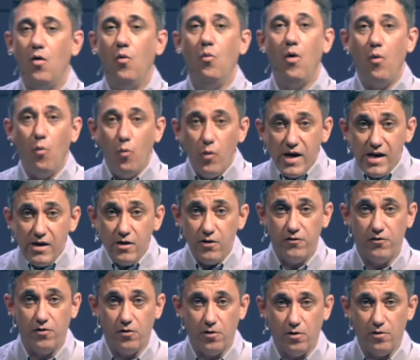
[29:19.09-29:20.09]
What we
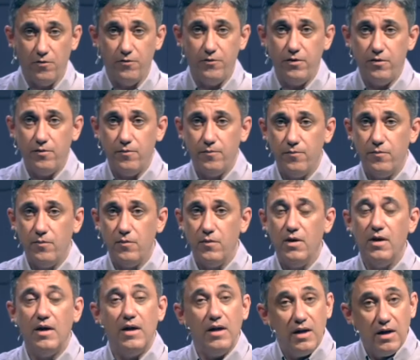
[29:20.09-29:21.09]
deserved
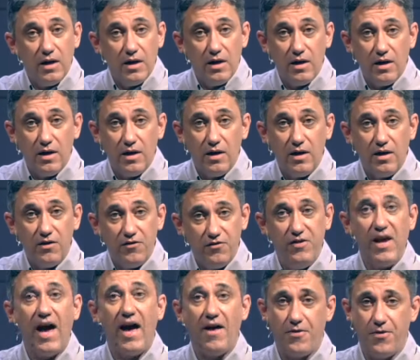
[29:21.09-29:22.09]
is
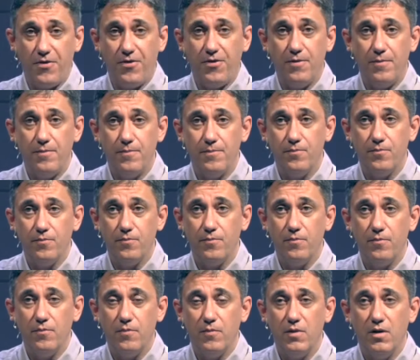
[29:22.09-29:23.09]
death.
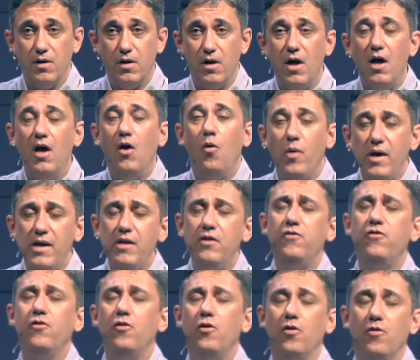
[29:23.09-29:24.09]
We
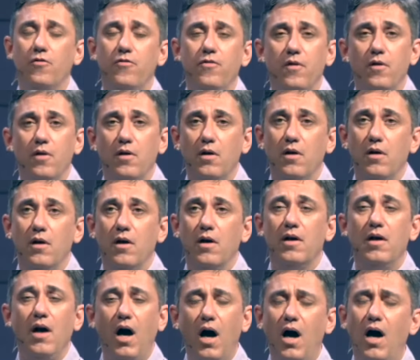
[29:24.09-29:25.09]
deserve
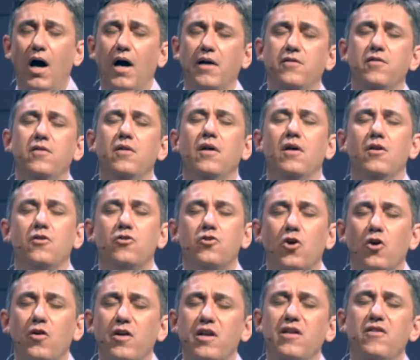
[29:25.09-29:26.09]
God
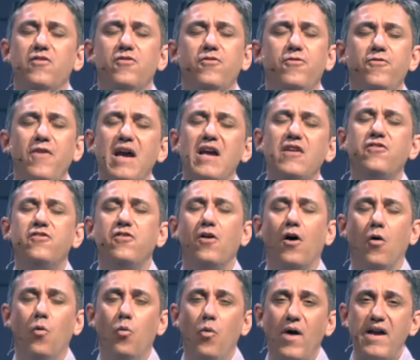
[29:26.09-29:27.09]
turning his face
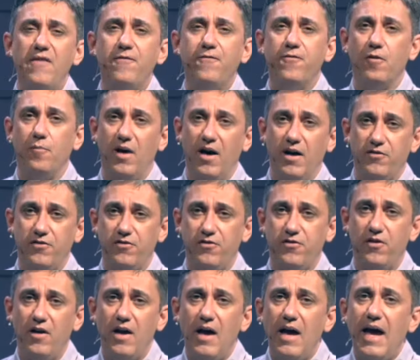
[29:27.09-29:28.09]
away from
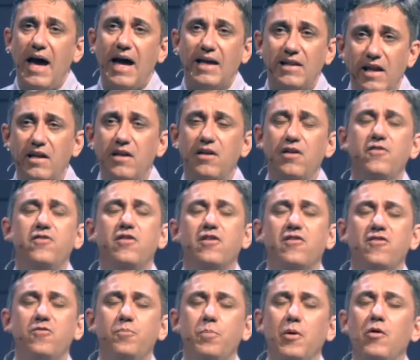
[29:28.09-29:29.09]
us and letting us
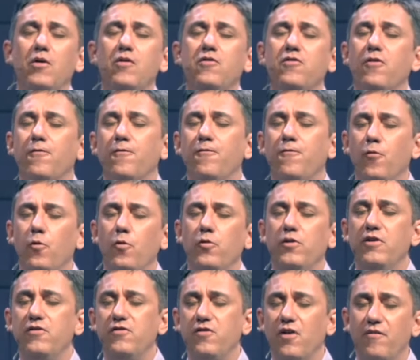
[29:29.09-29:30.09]
experience the
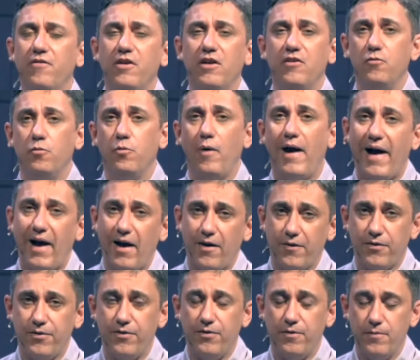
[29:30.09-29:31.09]
fullness of his
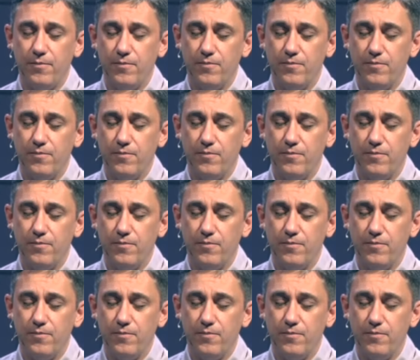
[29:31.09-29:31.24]
wrath.